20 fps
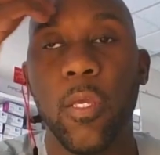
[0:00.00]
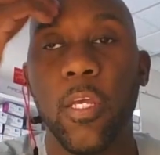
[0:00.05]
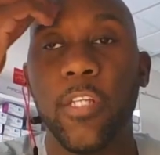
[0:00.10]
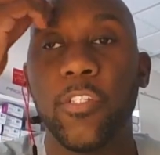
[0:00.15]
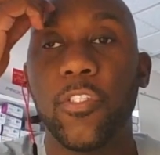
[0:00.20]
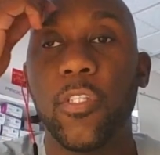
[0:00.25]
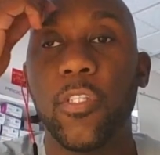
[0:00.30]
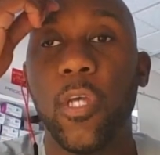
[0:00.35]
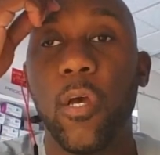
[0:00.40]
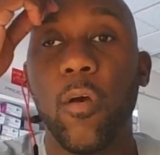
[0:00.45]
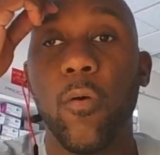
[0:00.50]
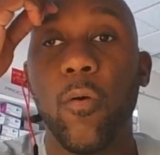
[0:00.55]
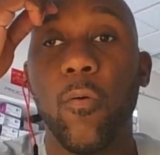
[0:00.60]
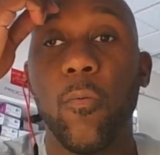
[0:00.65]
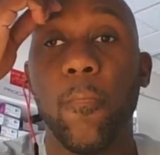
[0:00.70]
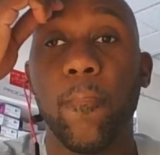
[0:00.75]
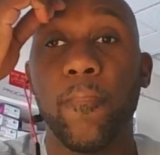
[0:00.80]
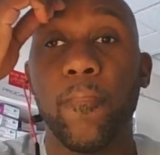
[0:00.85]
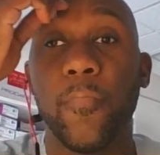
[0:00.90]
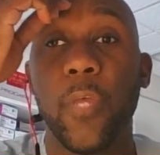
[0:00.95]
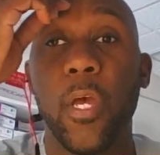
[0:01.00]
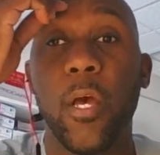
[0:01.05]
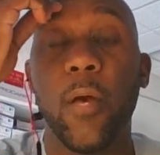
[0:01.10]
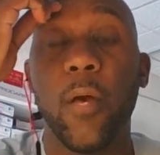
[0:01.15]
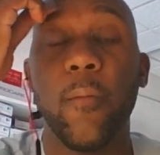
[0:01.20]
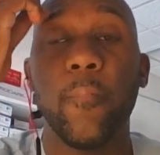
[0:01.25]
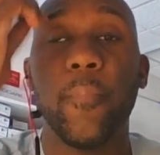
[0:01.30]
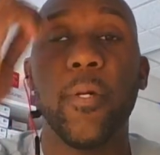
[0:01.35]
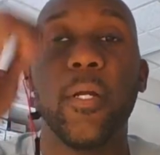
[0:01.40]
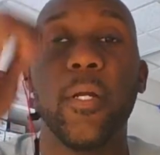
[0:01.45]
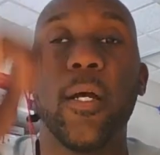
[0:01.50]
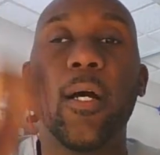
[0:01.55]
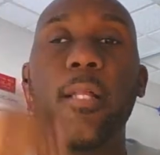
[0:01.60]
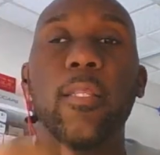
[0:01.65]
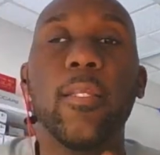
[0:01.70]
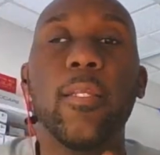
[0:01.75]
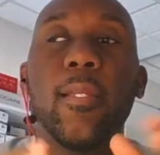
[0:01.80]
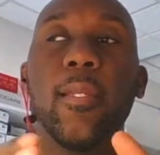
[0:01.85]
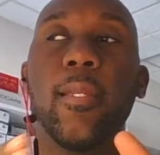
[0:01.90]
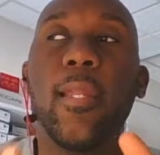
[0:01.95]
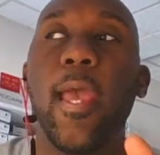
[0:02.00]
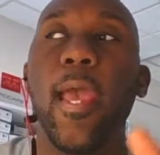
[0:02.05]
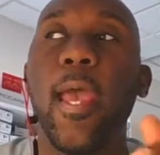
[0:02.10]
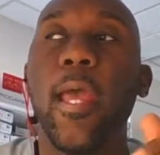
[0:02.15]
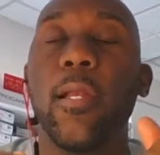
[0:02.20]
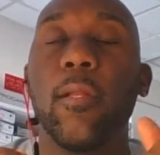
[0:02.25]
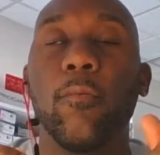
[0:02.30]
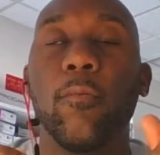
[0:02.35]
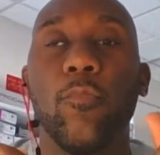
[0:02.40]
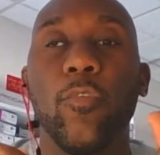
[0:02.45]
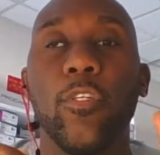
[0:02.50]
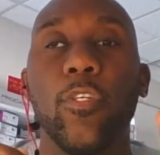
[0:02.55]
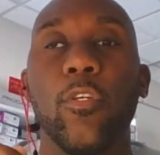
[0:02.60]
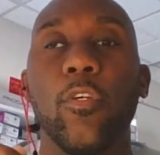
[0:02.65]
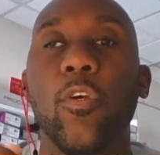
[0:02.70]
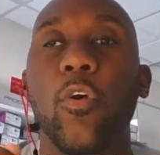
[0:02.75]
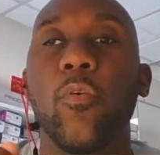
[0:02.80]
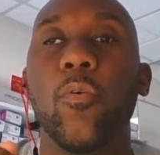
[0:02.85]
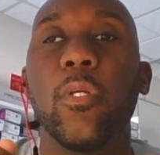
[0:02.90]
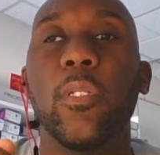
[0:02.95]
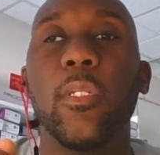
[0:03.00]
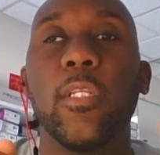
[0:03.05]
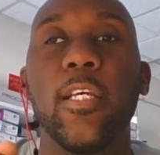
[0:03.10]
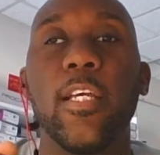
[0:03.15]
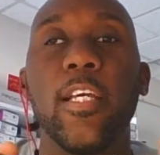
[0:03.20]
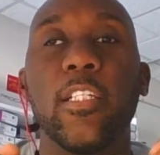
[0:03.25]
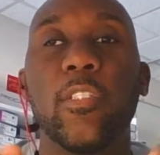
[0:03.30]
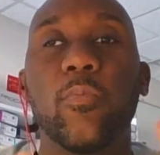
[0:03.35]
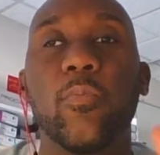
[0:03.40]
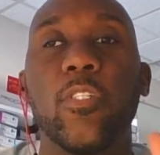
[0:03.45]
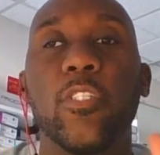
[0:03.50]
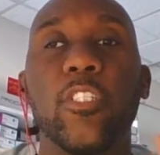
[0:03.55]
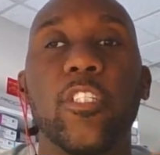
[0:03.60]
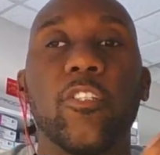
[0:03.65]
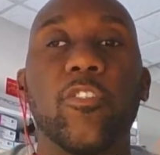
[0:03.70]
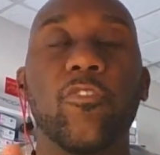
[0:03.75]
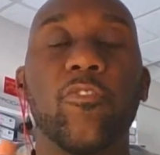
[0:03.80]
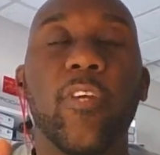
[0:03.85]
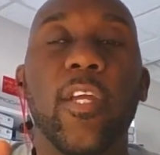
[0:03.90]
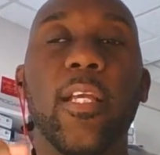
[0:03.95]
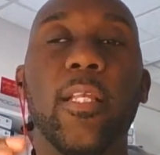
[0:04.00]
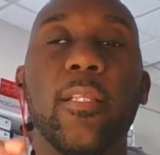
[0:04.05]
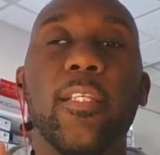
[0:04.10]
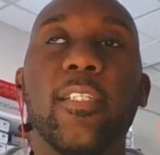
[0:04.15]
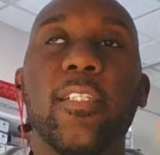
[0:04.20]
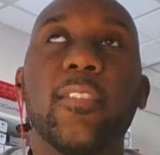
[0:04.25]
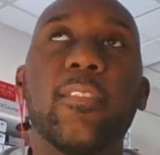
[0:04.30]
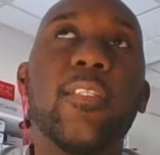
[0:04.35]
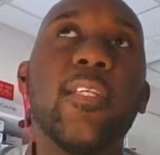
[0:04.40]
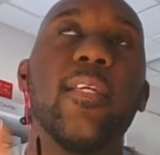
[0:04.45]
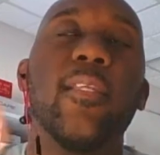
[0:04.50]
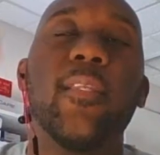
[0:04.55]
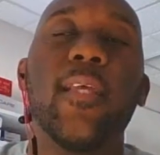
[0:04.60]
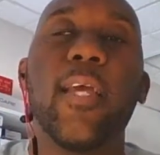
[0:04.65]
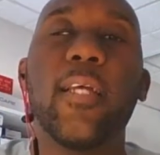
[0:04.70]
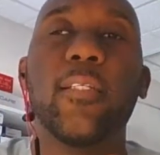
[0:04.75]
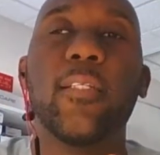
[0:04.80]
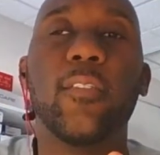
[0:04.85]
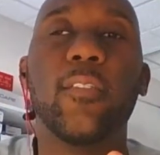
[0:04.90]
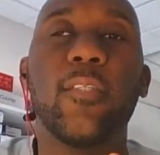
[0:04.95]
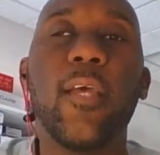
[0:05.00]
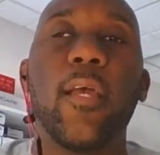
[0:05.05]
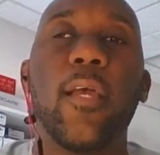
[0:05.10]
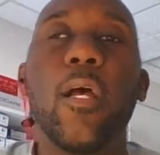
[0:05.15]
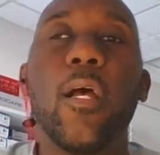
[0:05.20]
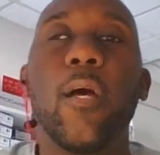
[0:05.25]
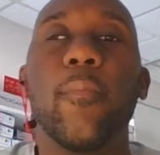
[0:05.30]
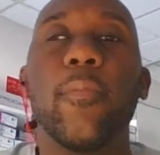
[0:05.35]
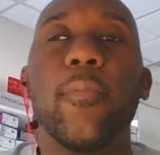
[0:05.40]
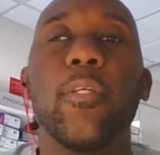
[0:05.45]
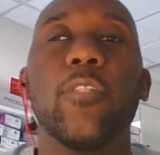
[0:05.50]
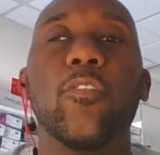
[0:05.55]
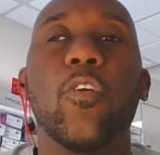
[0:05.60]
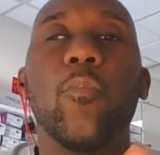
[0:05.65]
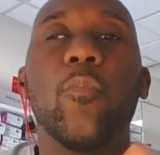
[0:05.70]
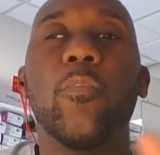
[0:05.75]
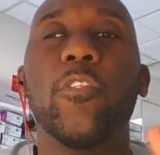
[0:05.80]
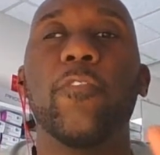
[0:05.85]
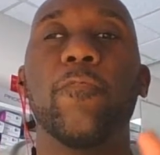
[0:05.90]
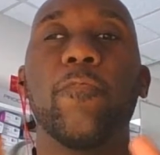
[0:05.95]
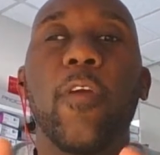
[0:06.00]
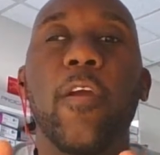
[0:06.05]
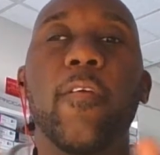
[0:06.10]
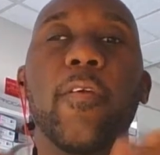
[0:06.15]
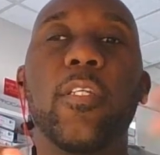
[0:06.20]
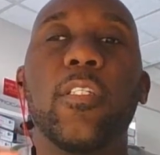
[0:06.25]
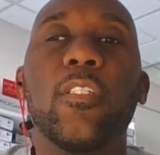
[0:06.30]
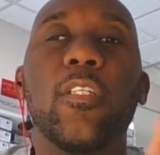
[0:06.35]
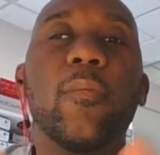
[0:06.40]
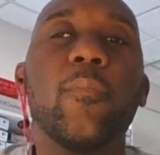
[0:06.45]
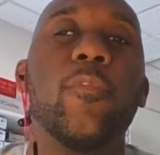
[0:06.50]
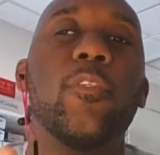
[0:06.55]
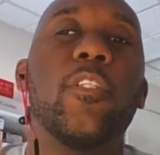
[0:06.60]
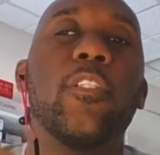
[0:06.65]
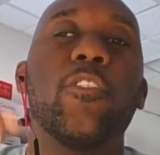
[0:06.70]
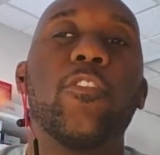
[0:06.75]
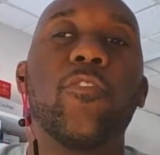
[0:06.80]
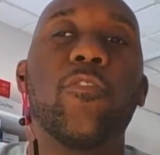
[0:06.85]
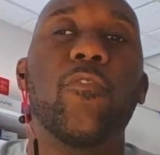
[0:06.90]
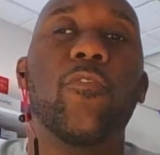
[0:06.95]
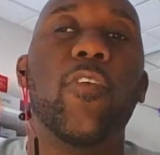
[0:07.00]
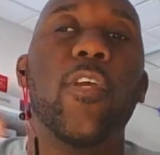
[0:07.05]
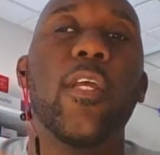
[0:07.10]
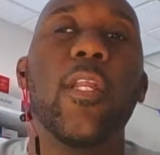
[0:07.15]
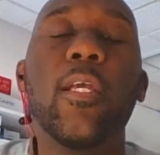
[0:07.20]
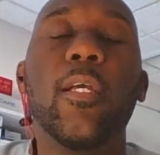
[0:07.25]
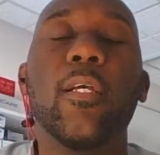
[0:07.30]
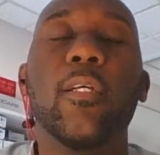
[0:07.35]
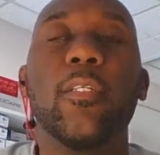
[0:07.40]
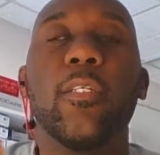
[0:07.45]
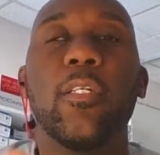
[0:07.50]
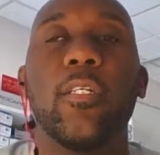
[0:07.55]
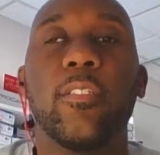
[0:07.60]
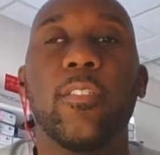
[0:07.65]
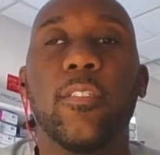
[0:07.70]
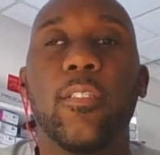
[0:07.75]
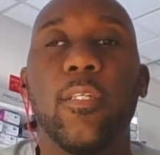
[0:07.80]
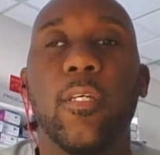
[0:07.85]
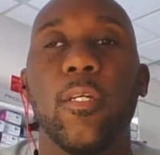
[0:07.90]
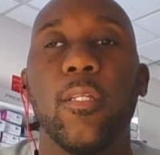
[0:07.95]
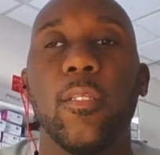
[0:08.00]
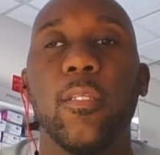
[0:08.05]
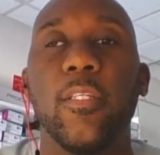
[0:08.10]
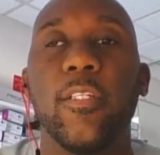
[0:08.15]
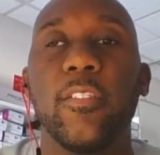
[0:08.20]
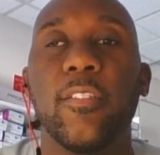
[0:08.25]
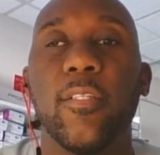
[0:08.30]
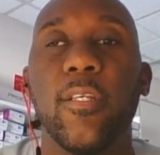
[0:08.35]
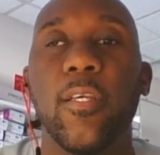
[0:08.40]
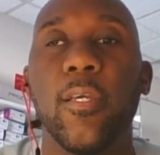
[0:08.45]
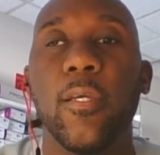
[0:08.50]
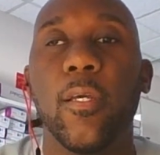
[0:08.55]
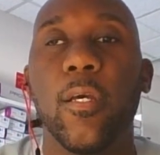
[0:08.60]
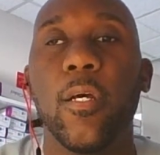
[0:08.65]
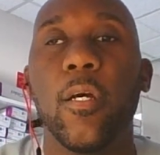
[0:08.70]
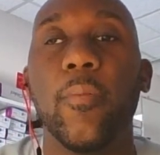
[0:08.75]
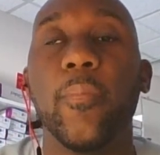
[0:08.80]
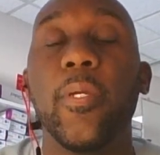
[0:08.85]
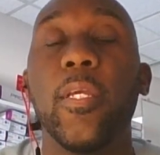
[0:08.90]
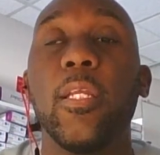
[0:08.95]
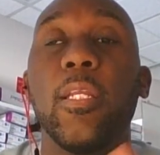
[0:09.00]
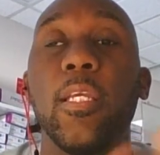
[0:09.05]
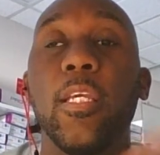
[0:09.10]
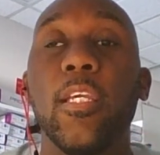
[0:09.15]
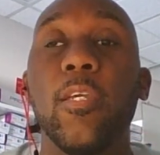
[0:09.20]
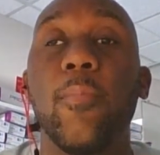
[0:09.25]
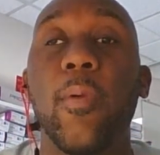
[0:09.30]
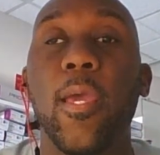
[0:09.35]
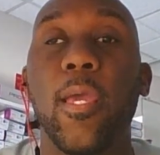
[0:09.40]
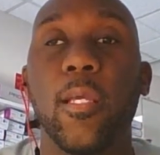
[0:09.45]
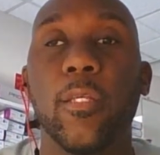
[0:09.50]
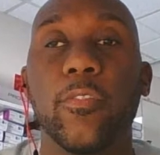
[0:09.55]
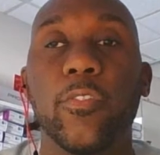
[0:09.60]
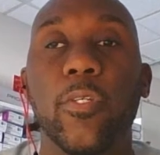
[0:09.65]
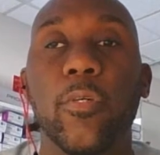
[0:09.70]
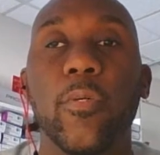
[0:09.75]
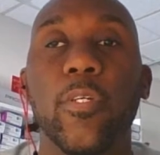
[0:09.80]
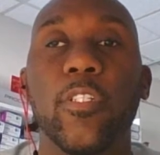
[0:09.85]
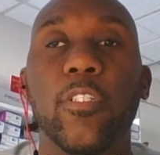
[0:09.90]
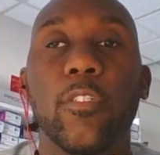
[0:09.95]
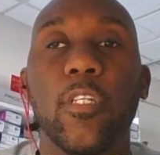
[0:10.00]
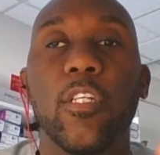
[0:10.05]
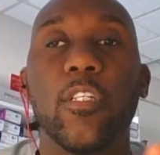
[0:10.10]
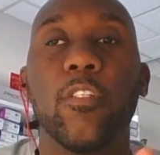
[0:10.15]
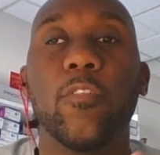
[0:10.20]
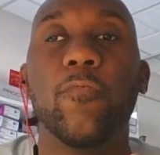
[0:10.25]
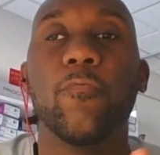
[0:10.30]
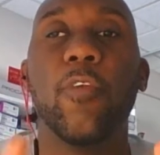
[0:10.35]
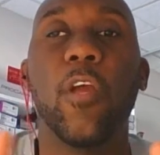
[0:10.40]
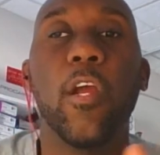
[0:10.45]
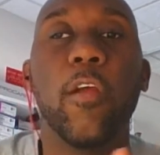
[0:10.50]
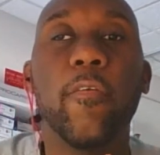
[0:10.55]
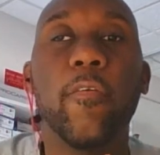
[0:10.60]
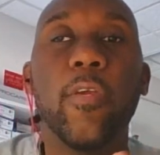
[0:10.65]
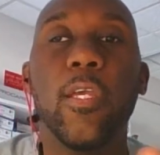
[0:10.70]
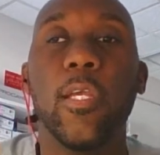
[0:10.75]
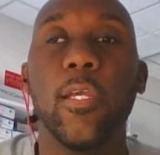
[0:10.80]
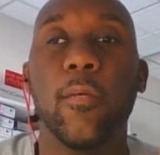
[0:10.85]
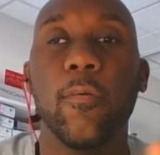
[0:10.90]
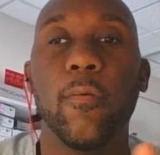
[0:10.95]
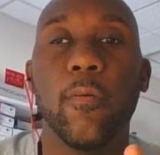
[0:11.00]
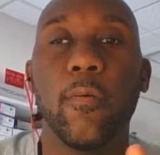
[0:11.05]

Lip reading: So, but other than that, when you go to list, when it says create listing, that setup is almost very similar to creating a listing in eBay. So it's very